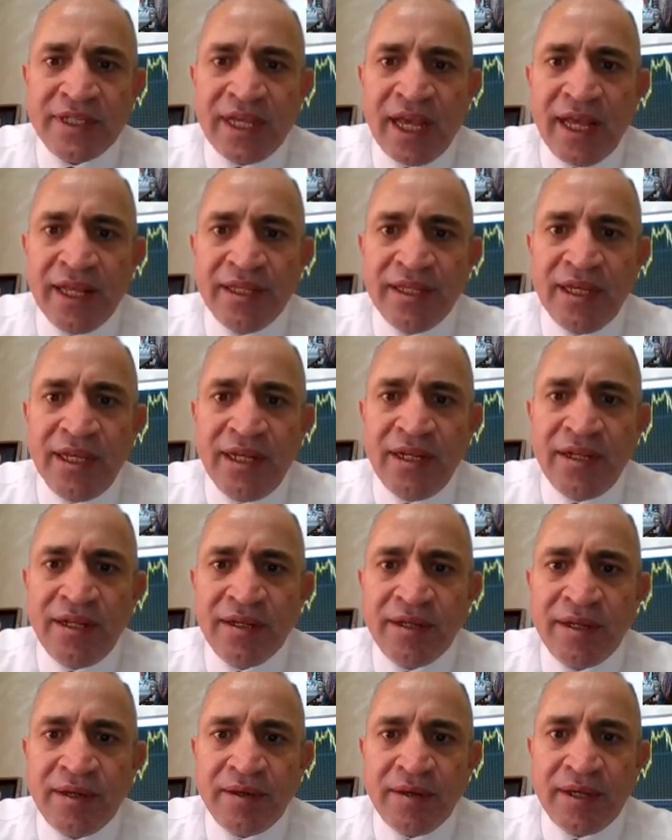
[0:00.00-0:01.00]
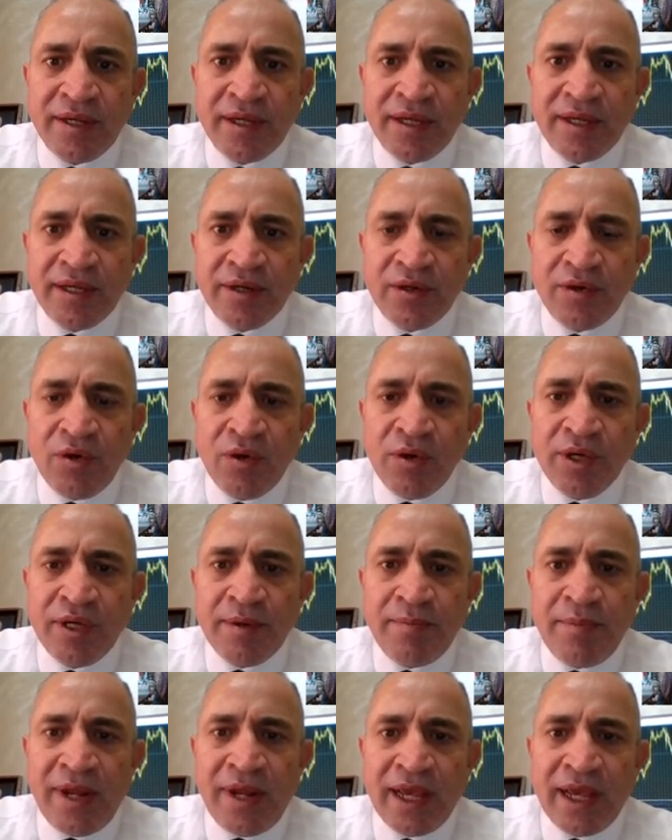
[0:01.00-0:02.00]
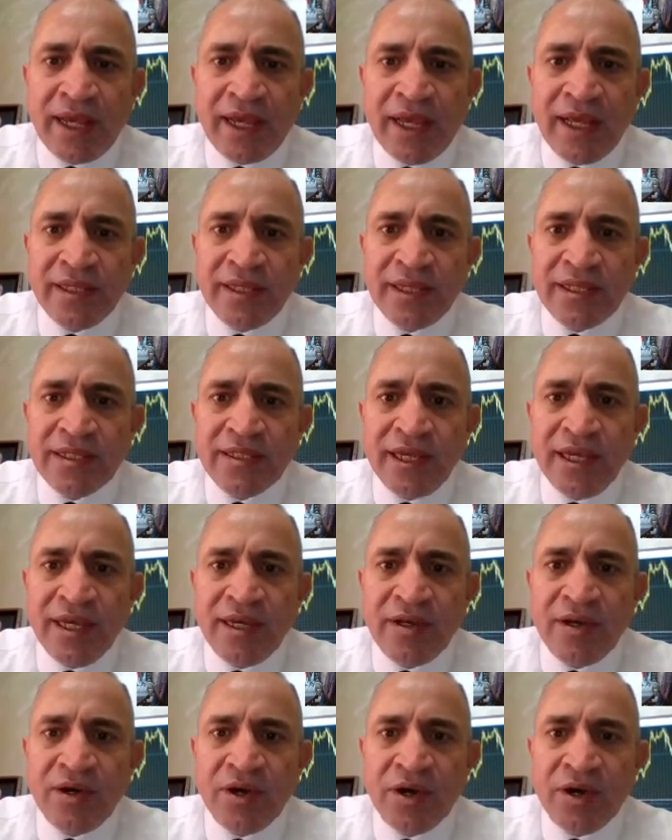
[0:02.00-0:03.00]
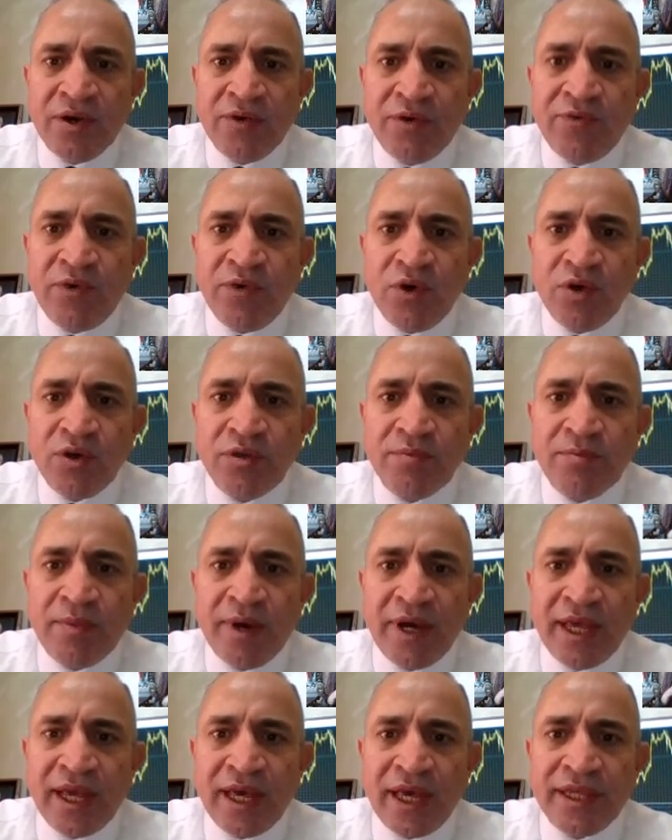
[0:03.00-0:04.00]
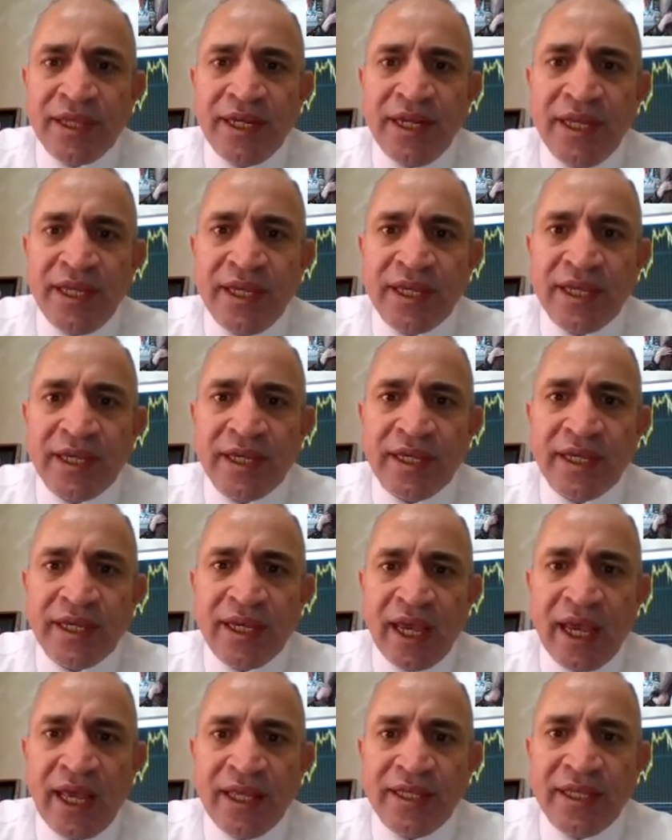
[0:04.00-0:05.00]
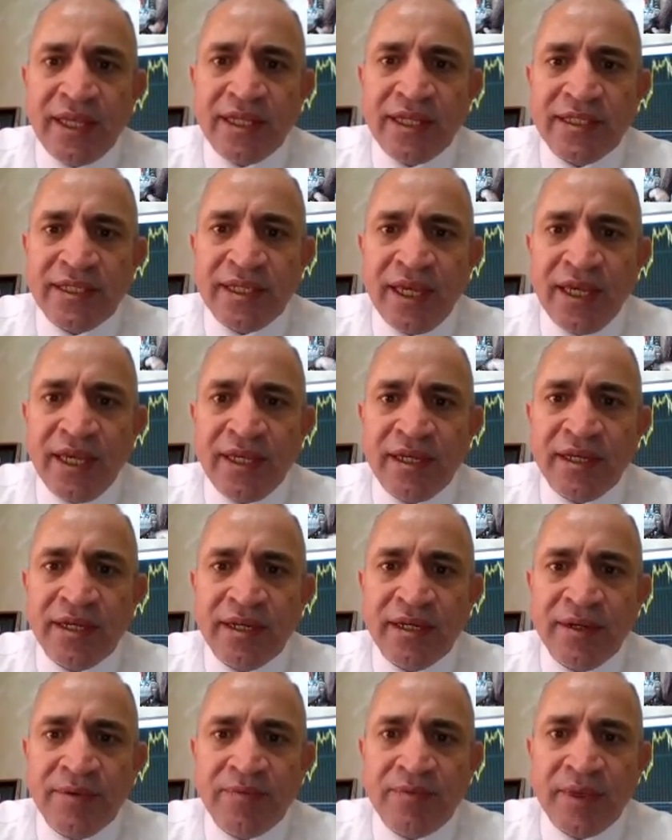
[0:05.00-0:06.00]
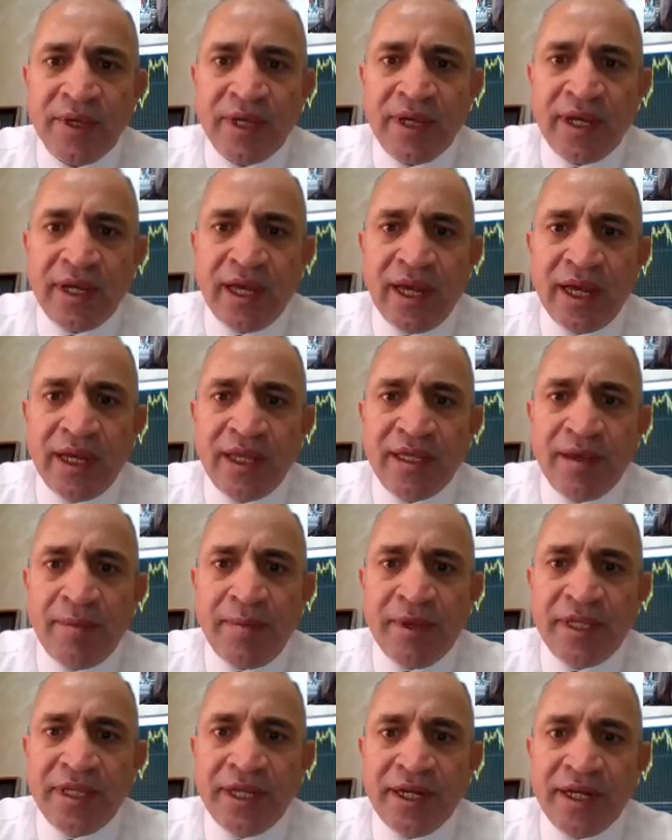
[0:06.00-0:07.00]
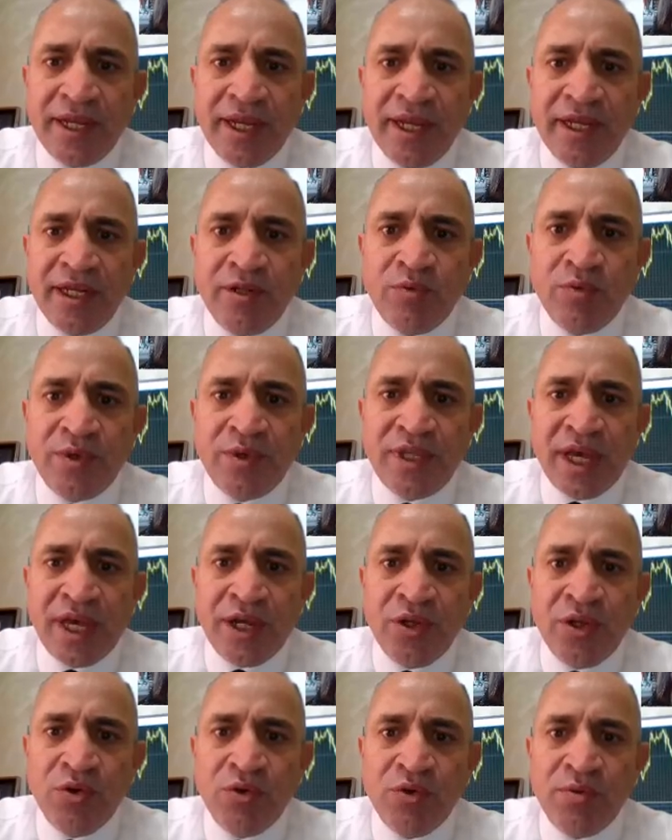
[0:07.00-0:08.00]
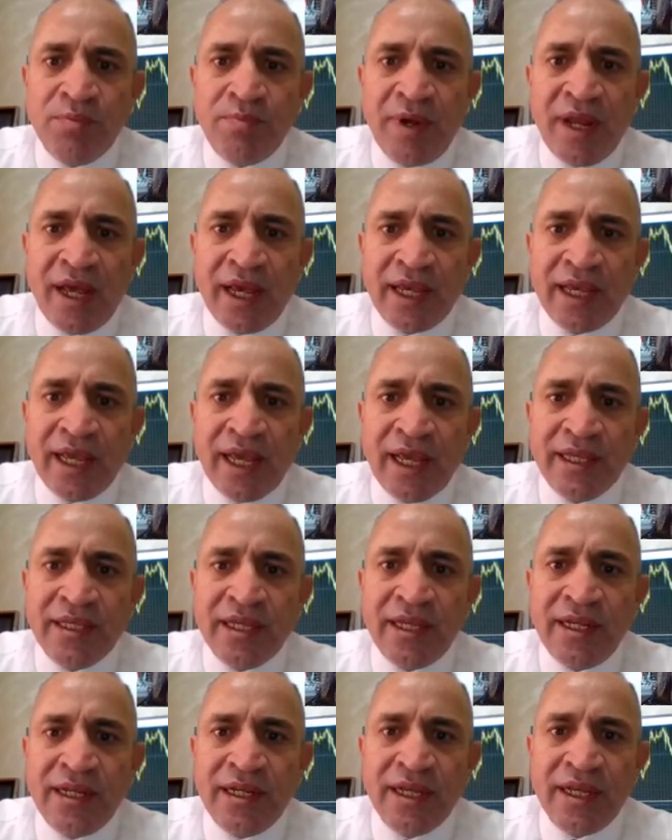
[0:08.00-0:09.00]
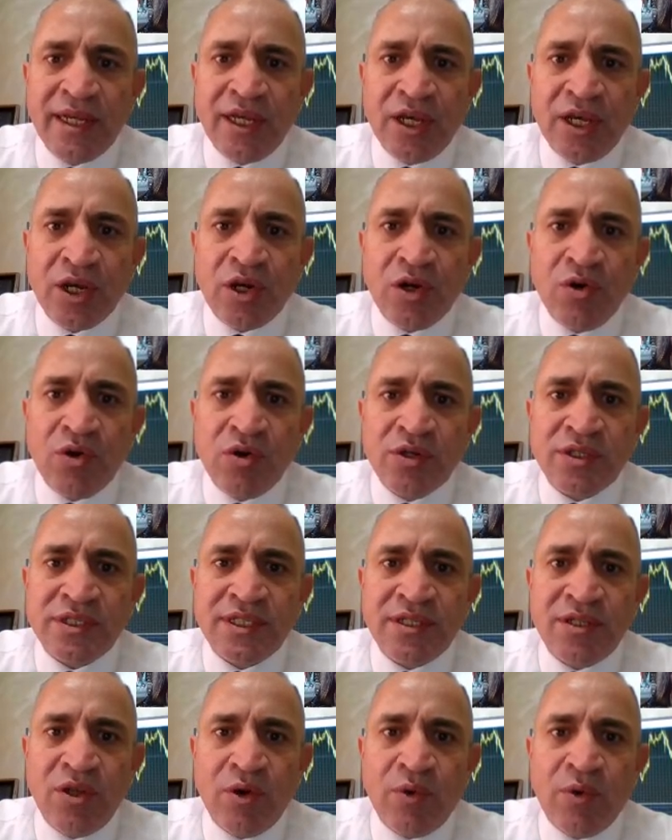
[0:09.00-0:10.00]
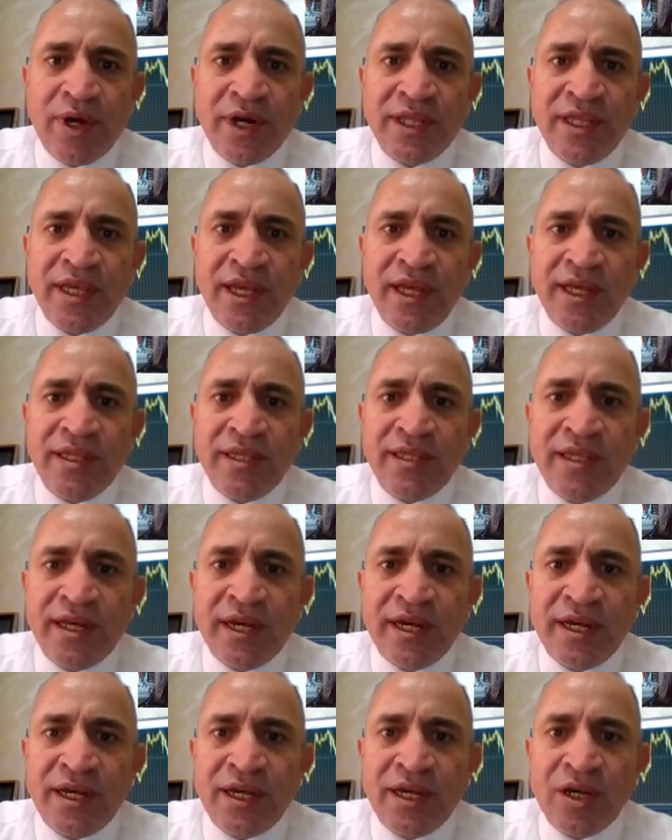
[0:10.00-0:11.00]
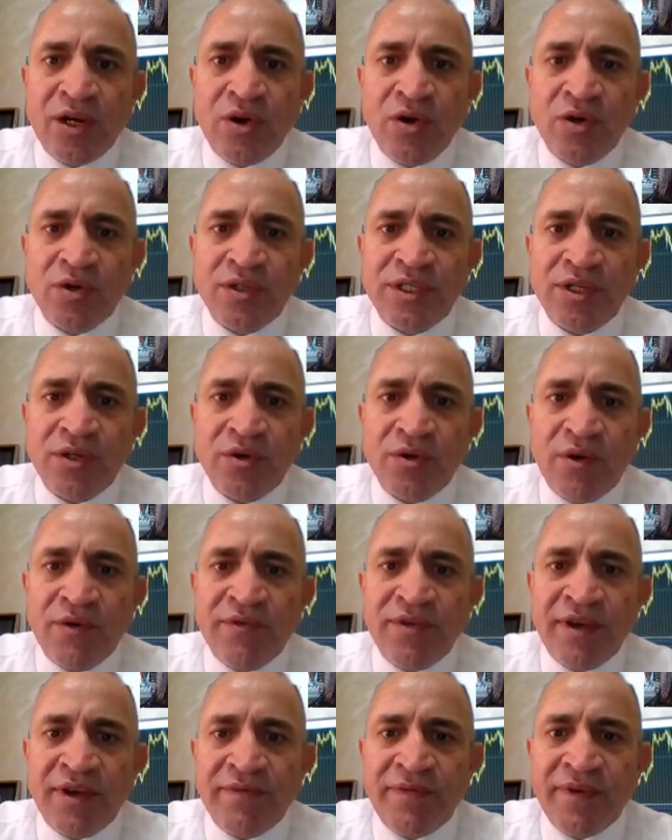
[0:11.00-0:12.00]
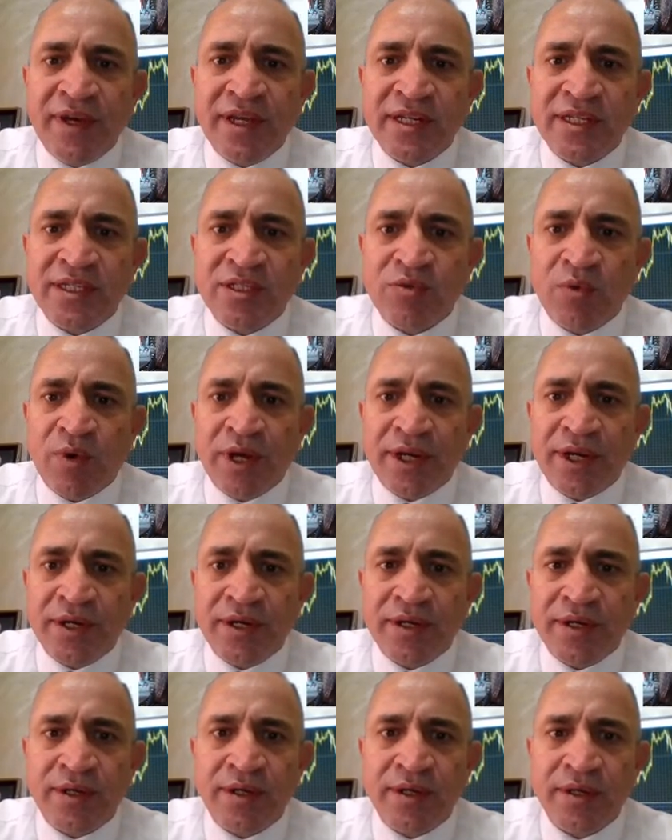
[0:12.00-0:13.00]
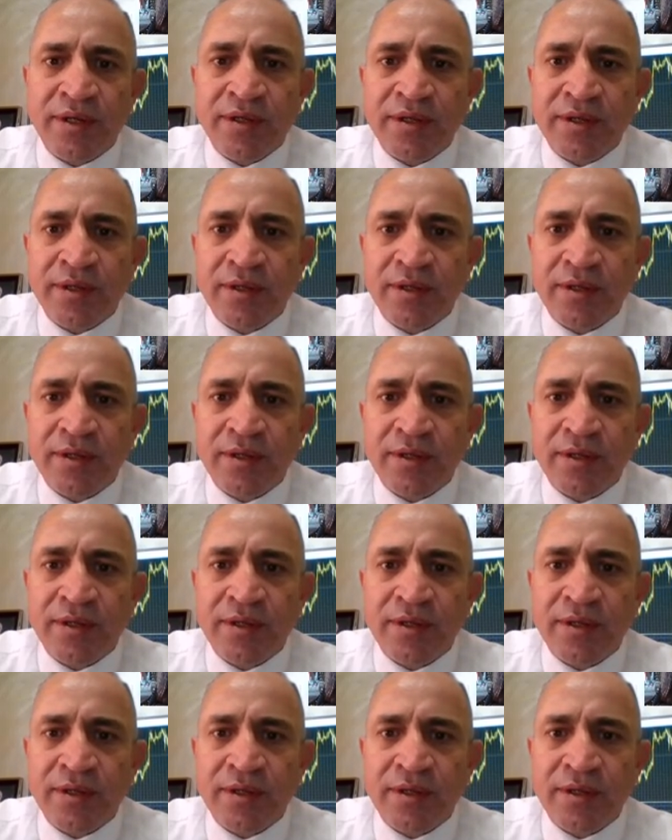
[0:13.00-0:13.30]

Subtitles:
first candle, long black candlestick, followed by a three candlestick, and the pattern end with a new black candle closed lower than the closing of the first one.